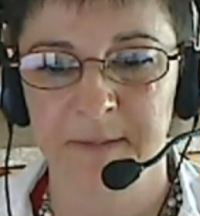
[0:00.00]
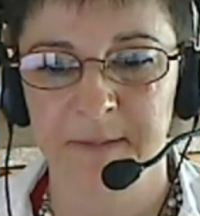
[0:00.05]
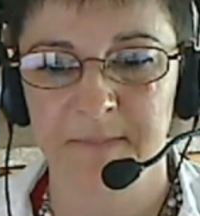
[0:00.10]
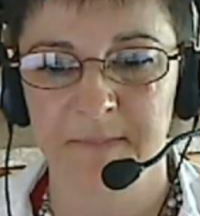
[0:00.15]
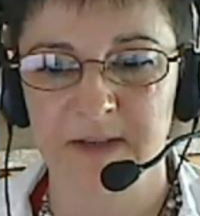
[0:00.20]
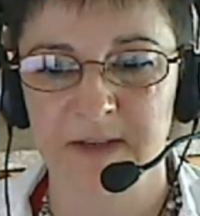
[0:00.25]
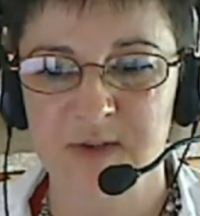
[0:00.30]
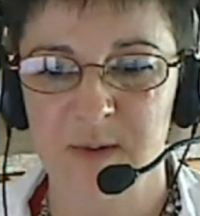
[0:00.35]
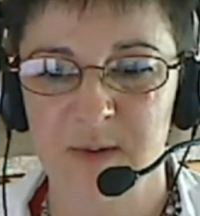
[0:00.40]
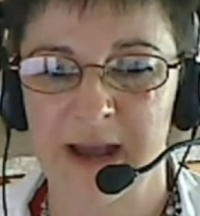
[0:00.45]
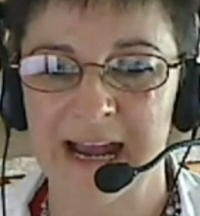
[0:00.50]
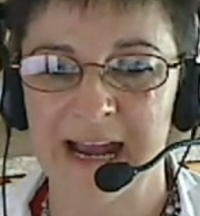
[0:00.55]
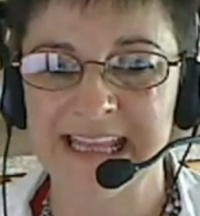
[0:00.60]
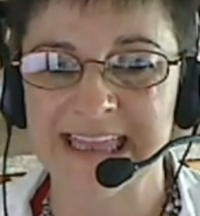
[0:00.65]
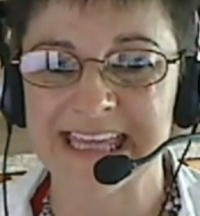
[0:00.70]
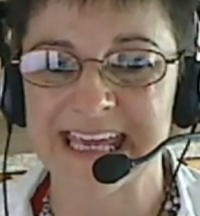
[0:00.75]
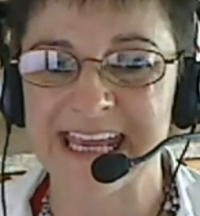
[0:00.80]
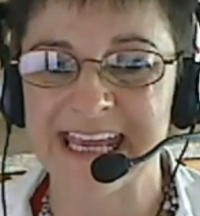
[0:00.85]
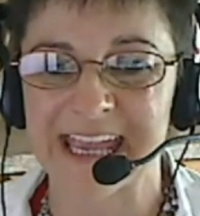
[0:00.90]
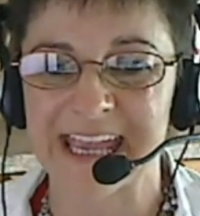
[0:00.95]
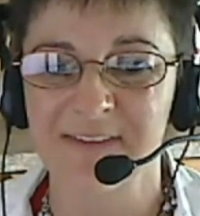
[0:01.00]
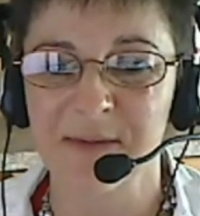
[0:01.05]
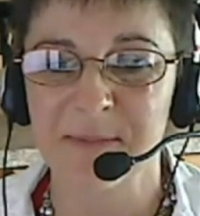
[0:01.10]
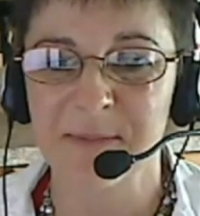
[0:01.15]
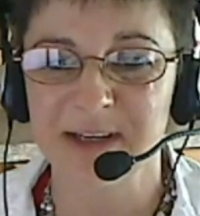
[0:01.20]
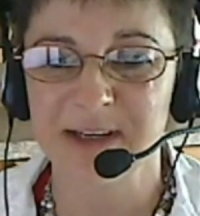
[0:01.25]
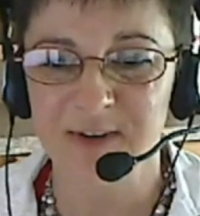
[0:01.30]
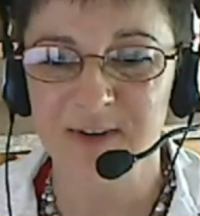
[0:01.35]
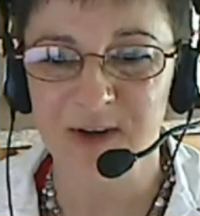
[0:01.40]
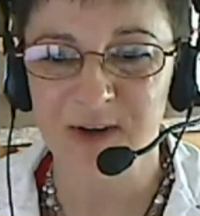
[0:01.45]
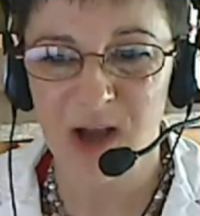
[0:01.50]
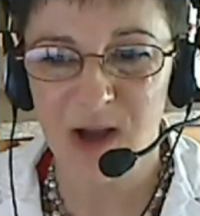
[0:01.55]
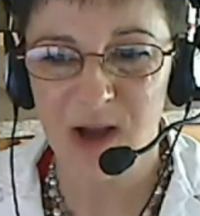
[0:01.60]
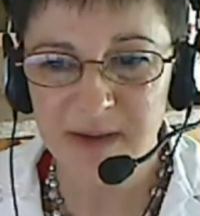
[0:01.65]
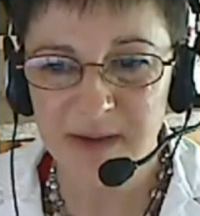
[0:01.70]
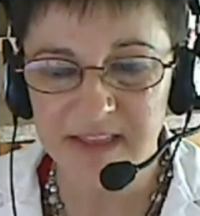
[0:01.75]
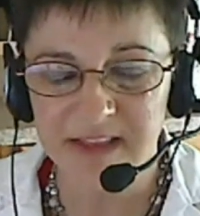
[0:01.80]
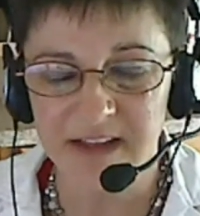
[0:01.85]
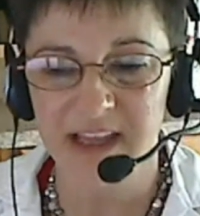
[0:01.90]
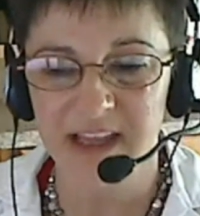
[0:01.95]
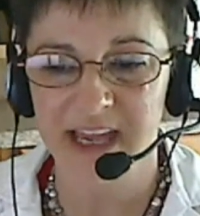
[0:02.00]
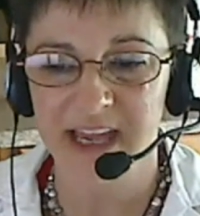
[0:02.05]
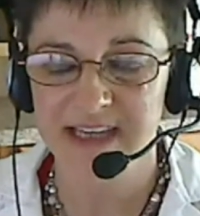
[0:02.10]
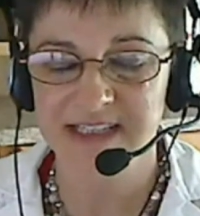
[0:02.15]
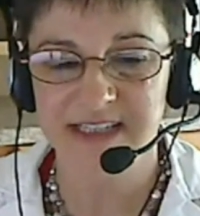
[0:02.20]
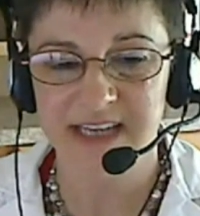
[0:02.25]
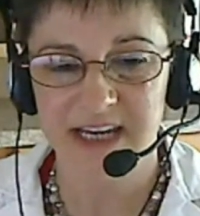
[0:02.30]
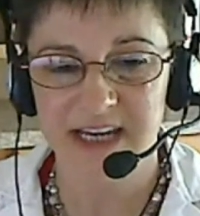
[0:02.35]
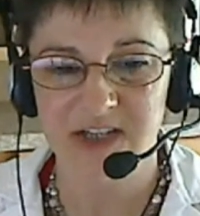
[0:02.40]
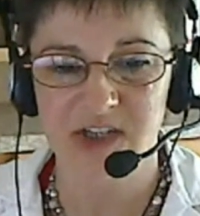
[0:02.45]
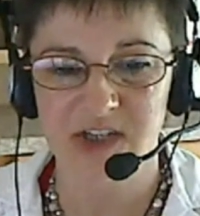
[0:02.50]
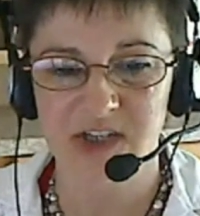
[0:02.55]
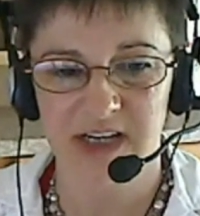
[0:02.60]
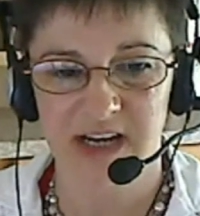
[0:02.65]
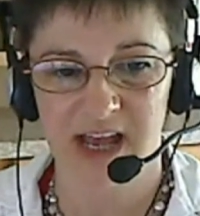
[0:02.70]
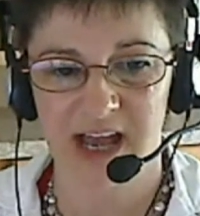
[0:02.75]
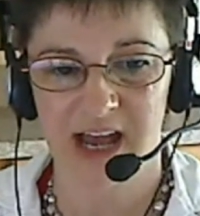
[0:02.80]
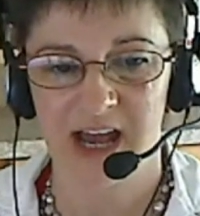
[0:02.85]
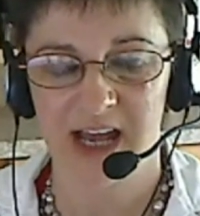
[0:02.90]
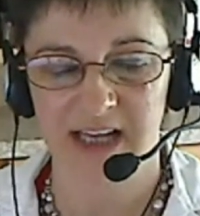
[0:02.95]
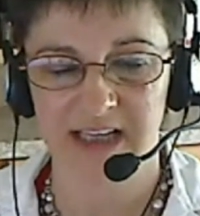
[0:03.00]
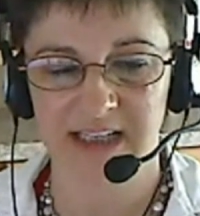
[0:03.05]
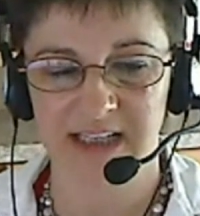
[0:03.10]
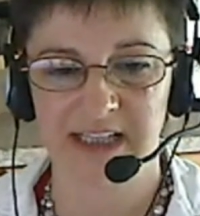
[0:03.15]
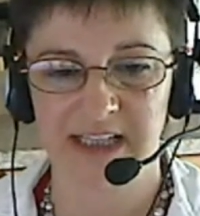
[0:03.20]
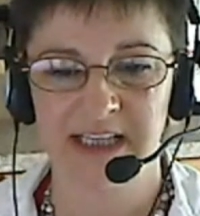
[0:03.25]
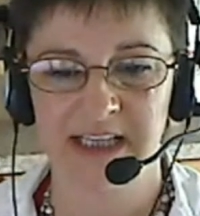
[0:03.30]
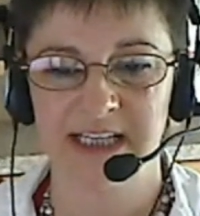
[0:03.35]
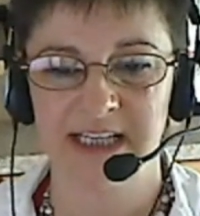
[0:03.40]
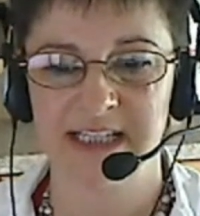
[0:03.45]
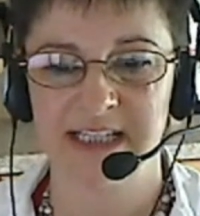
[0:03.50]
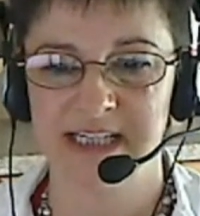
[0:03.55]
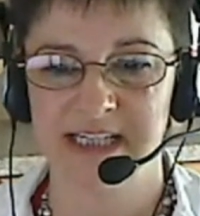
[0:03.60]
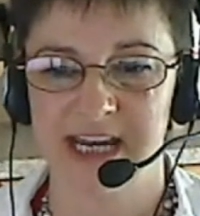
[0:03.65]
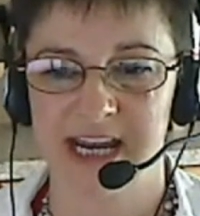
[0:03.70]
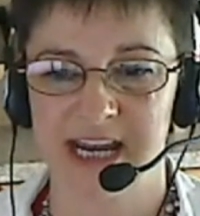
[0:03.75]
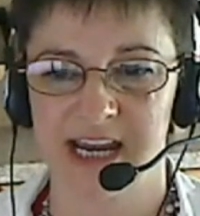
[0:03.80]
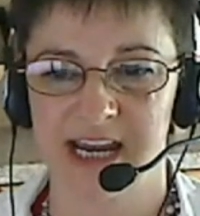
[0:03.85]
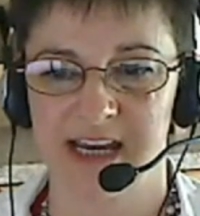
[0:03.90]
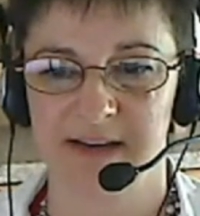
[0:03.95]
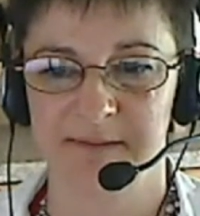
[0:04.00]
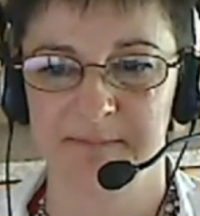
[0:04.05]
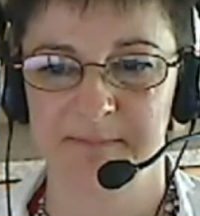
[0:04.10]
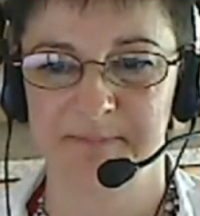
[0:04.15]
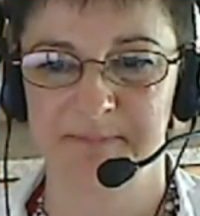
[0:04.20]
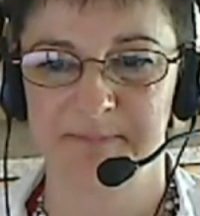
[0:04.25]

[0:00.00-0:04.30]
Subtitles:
So I thank everybody for coming the last session on today.